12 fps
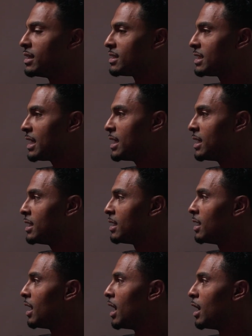and to see
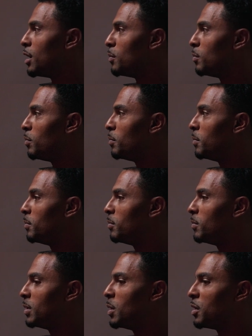
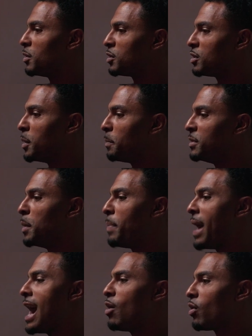the
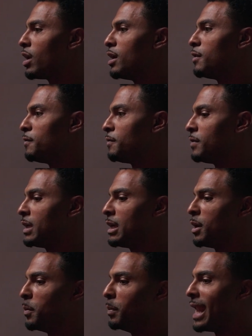power of
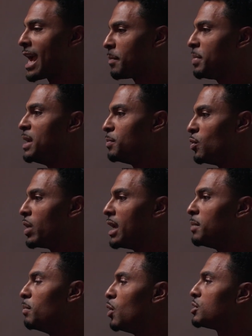Black people
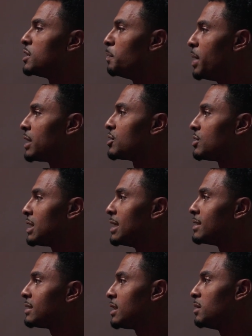in motion pictures and
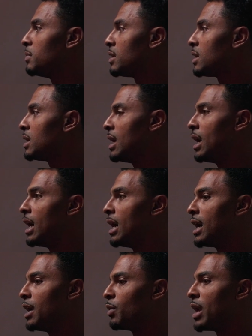in cinema,
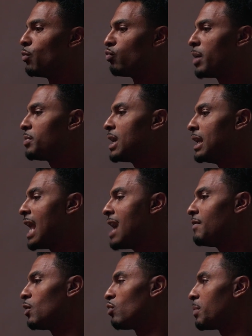and
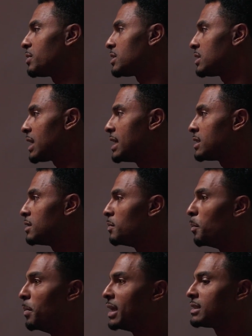having
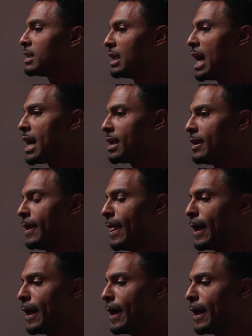representation meant a lot.